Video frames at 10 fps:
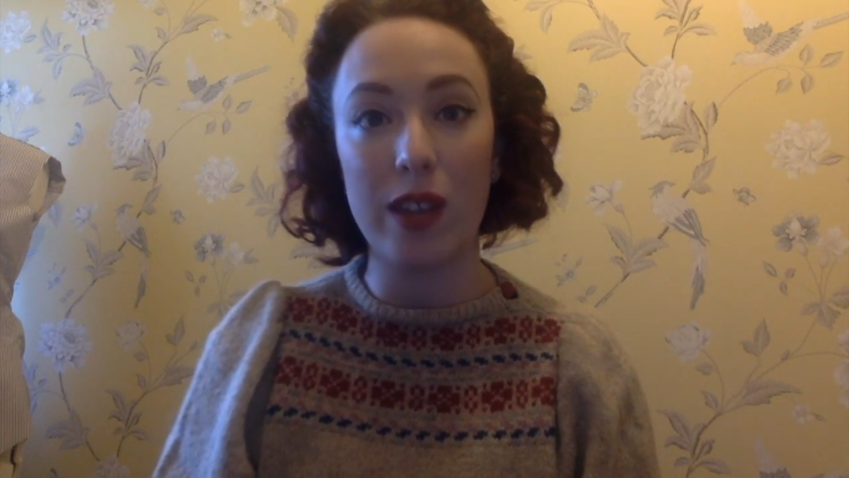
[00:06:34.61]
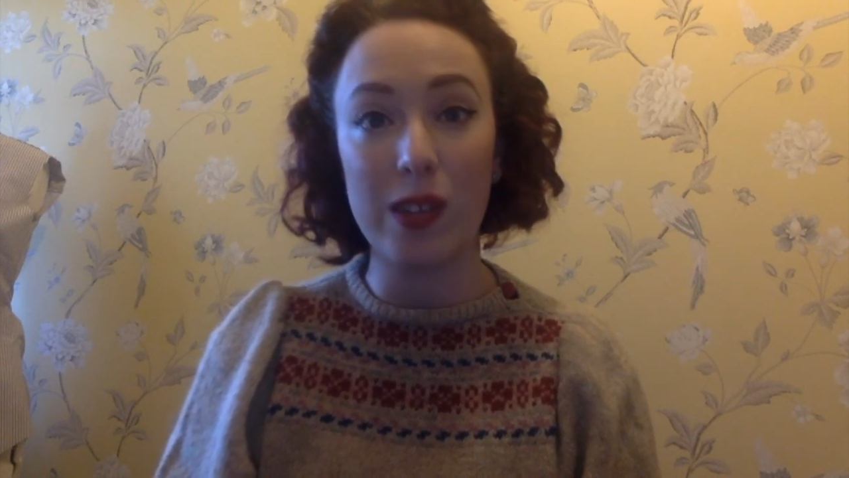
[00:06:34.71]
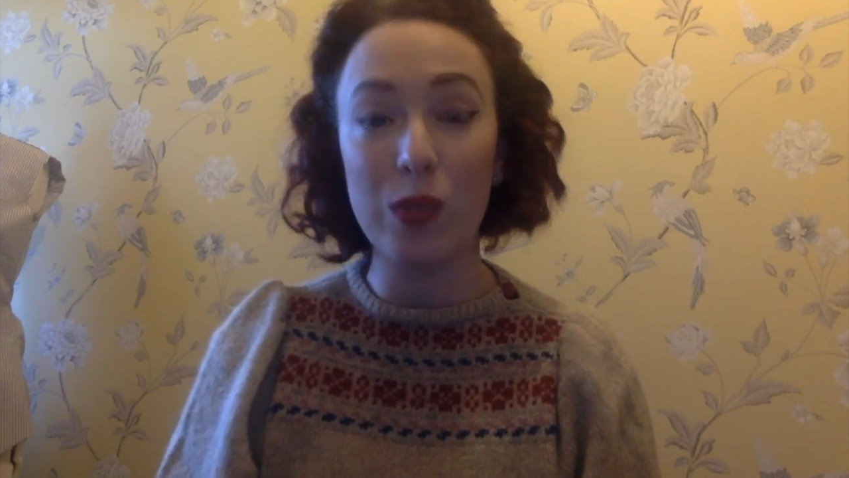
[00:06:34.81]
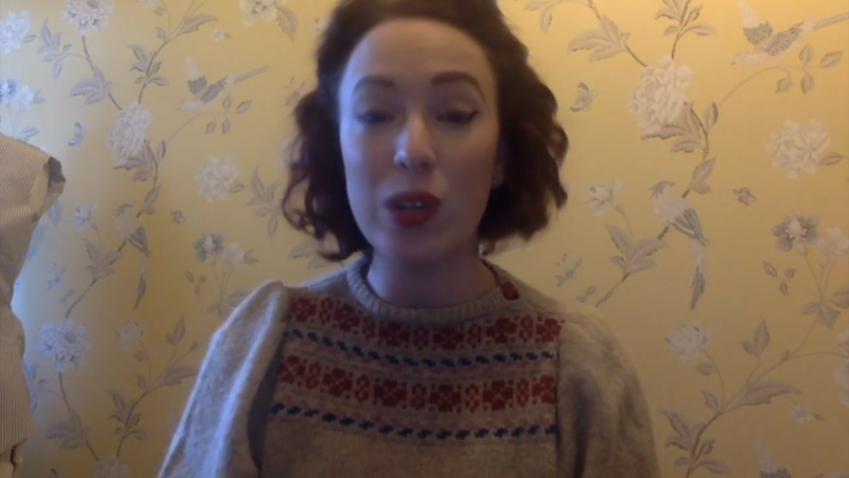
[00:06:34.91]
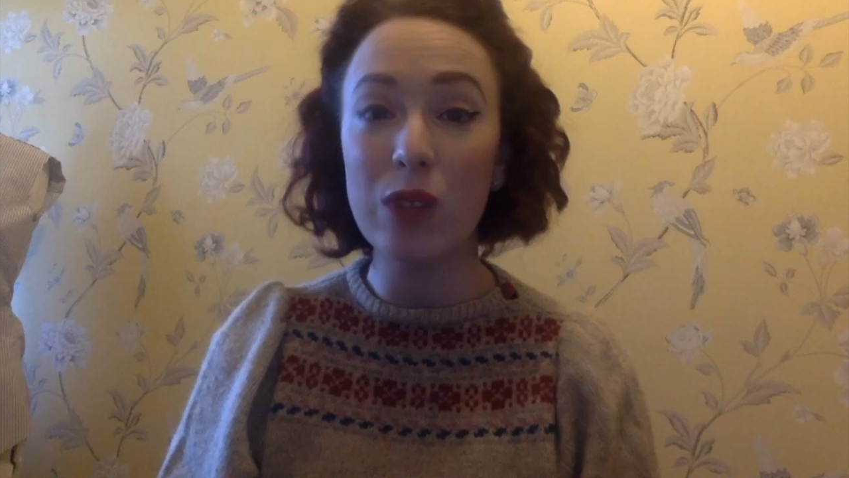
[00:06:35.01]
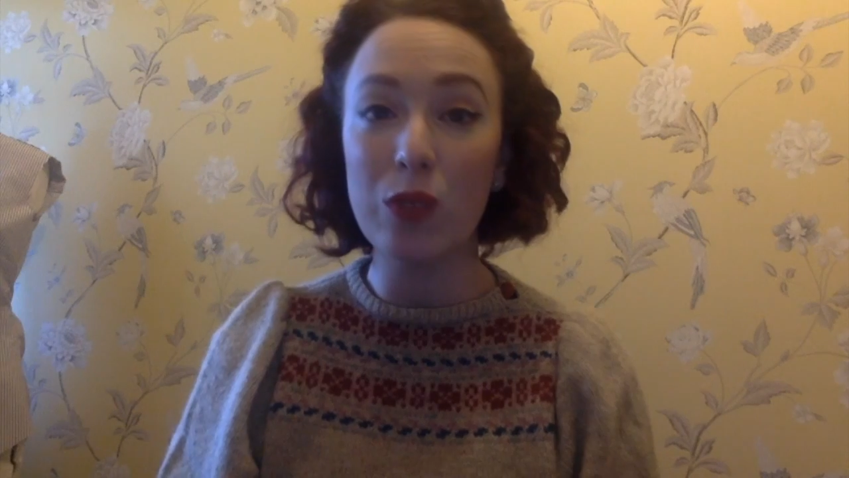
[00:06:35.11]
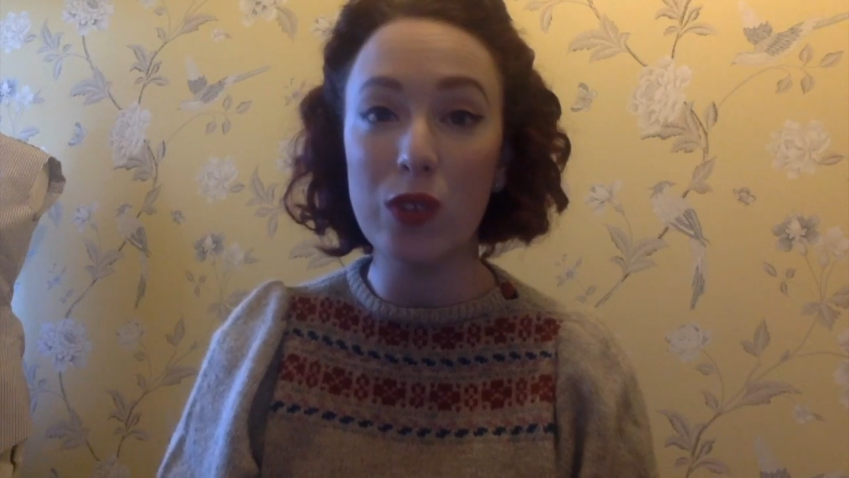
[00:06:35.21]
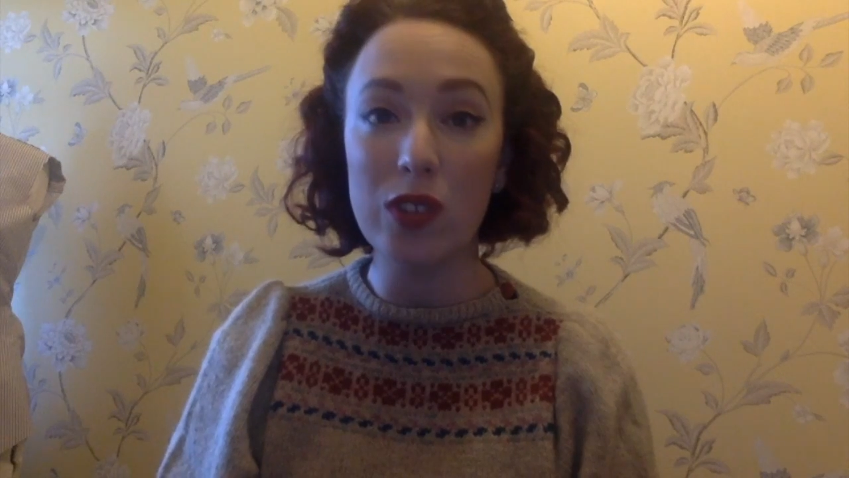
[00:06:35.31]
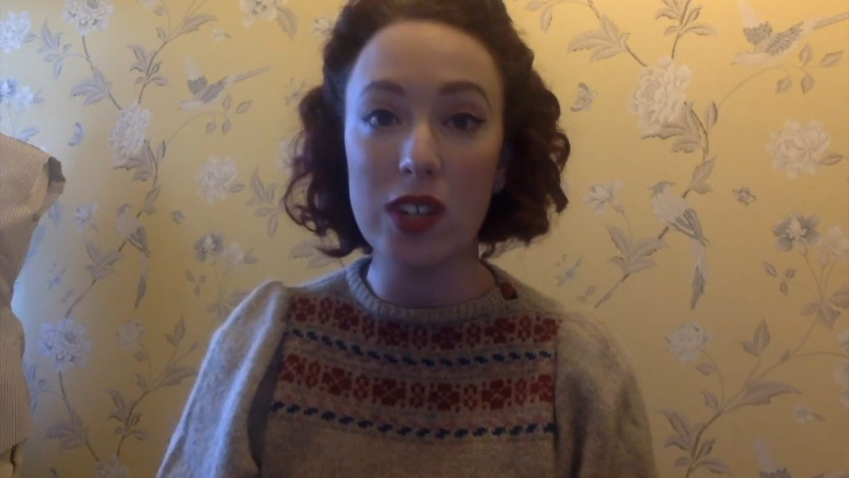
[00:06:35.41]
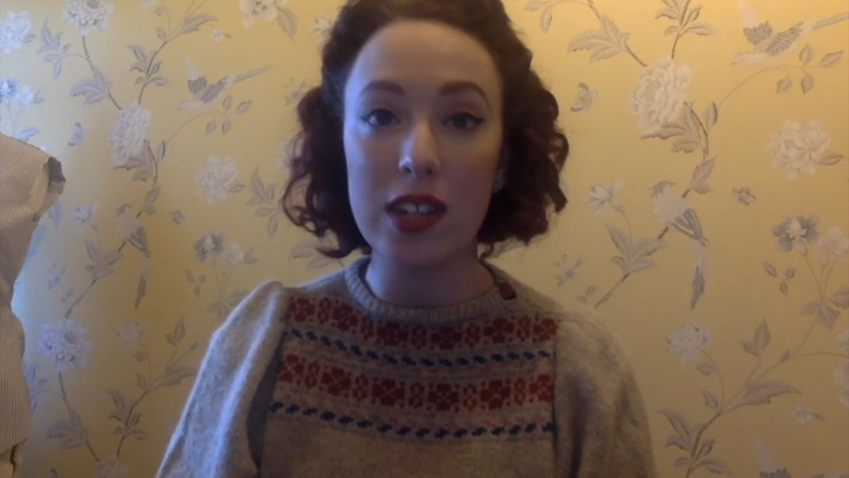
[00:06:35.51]
So what I
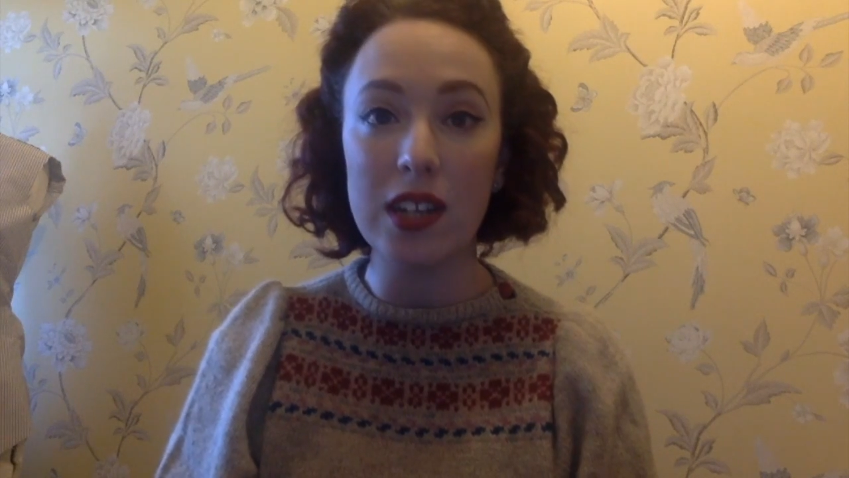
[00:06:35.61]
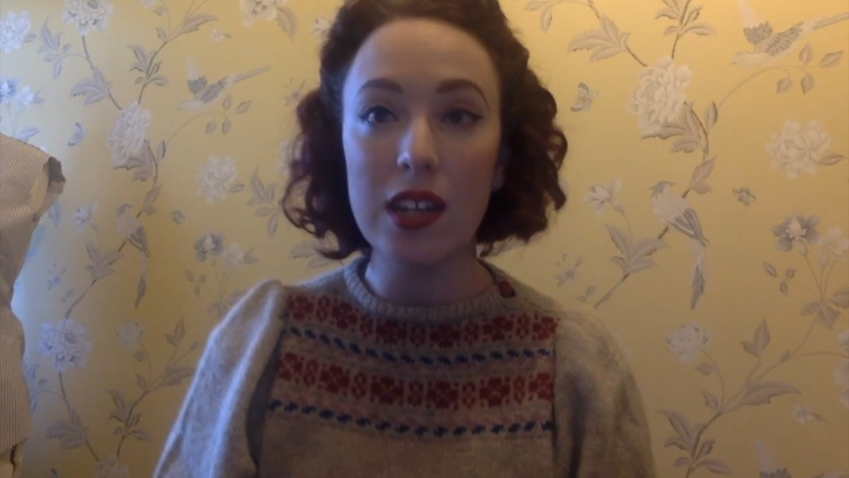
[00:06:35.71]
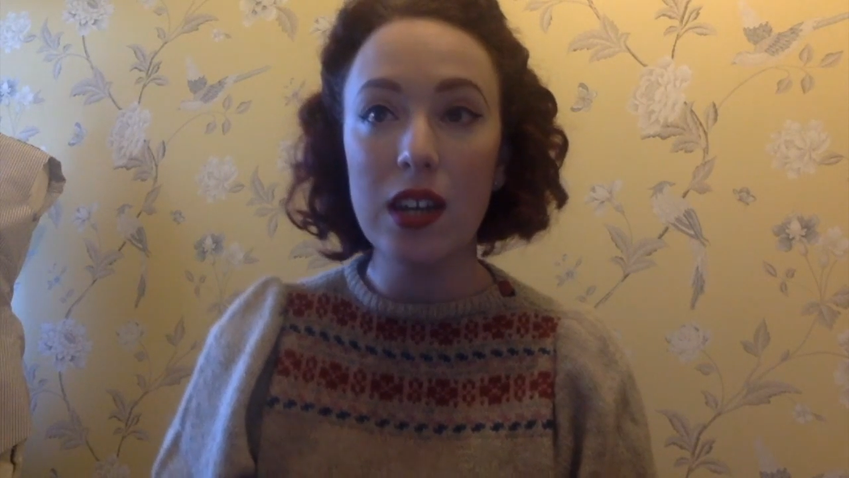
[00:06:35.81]
wanted